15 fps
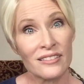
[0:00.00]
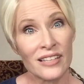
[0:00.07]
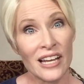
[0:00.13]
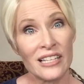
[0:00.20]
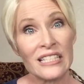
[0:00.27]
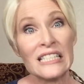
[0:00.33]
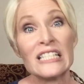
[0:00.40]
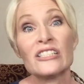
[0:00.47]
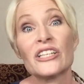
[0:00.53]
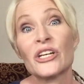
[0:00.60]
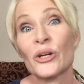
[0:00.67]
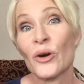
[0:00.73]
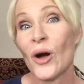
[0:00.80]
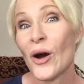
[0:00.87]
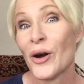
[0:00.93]
And clearly,
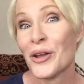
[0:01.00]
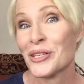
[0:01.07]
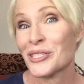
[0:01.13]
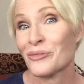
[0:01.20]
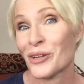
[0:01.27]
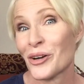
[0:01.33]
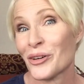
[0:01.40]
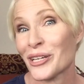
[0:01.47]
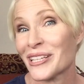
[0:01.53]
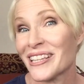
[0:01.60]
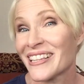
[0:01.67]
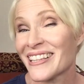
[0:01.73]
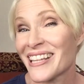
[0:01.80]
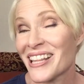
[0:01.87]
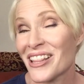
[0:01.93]
your heart is very
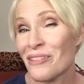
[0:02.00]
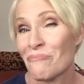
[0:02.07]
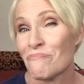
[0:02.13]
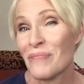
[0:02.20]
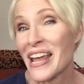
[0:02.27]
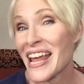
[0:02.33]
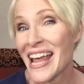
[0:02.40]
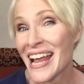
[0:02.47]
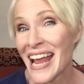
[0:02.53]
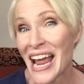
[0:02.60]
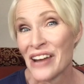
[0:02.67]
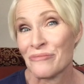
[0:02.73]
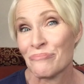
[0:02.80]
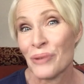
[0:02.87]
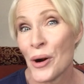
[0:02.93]
big
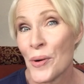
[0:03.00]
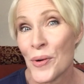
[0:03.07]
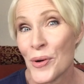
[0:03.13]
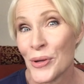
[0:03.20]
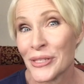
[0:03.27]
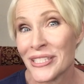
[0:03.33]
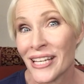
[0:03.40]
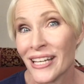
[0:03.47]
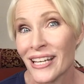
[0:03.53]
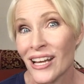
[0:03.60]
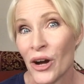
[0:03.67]
and bold,